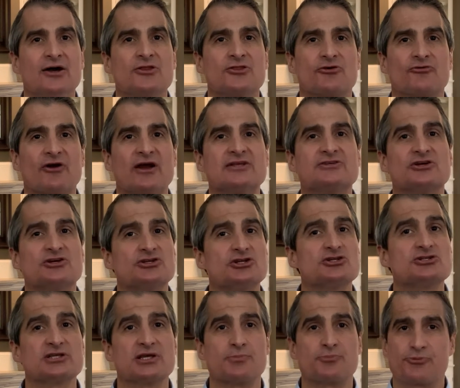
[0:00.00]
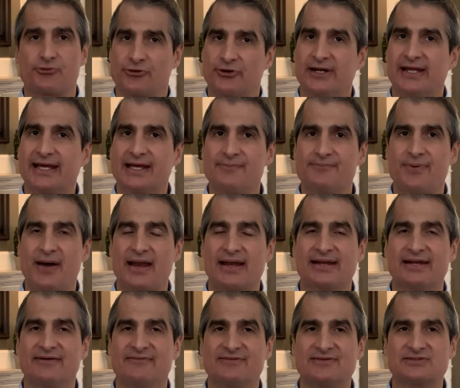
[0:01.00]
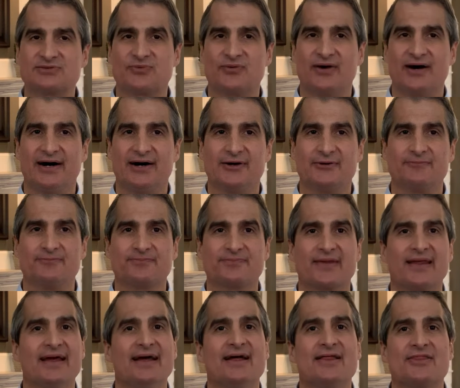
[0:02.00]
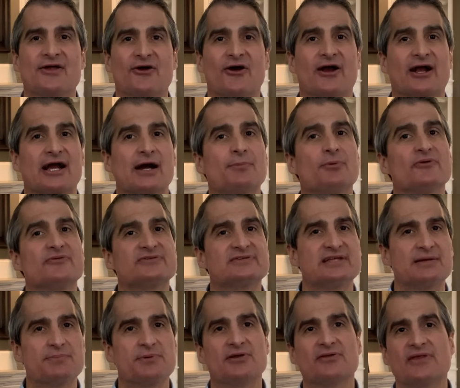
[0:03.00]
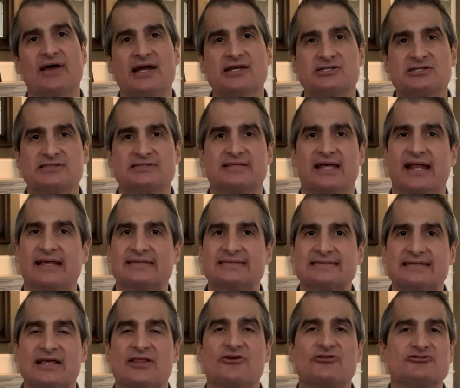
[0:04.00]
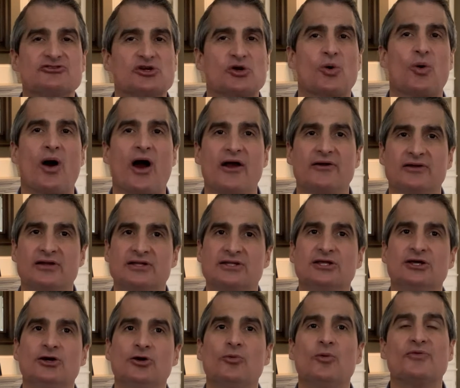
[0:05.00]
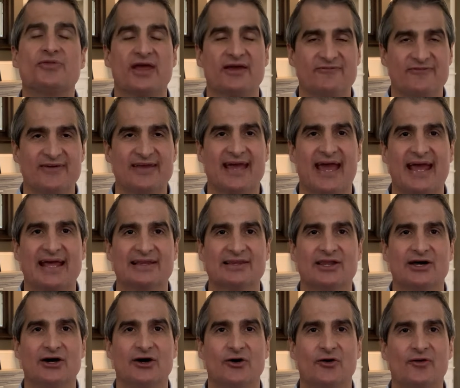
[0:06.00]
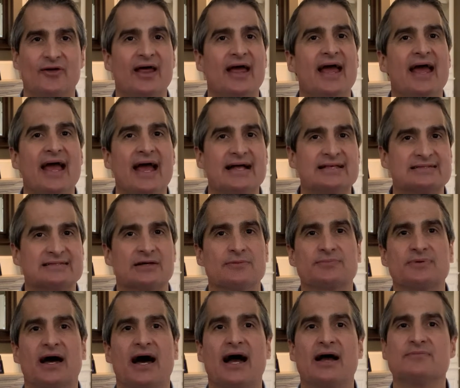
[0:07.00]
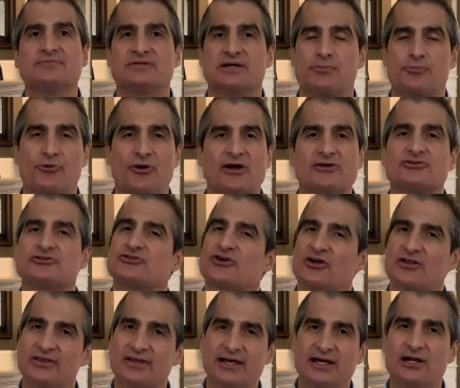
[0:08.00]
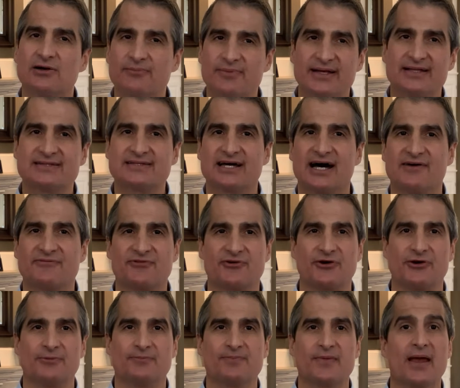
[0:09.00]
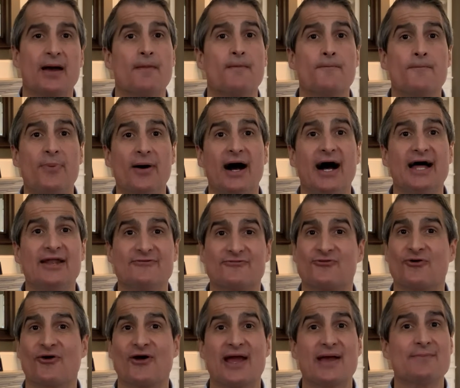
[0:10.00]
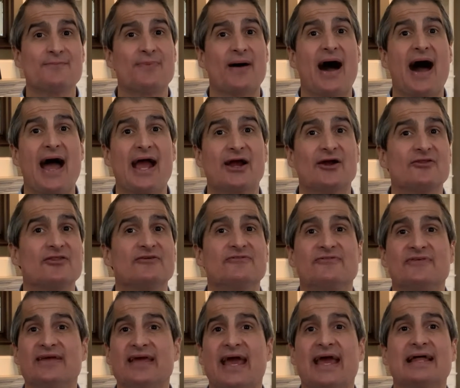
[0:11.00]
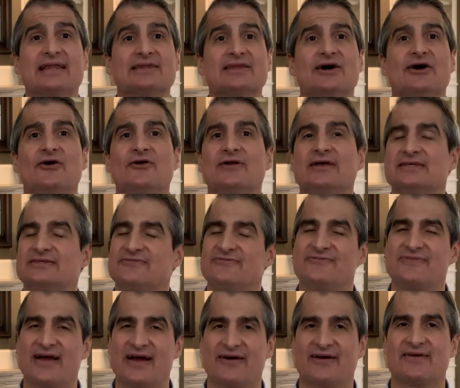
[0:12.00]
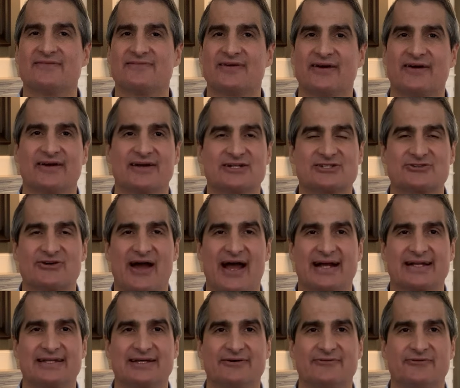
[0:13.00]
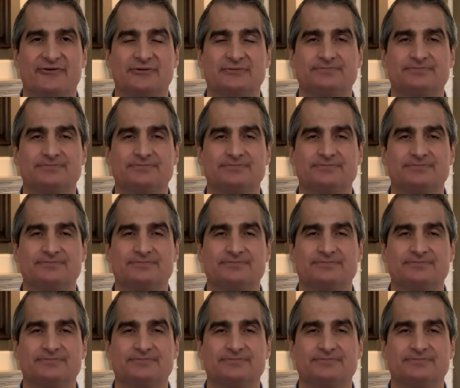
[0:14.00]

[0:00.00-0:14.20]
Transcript: The rates are usually pretty competitive as well. There are a couple of stipulations that a seller is required to do with a VA loan, and sometimes the appraisals are a little bit tougher. But for a buyer, the VA loan is very, very attractive.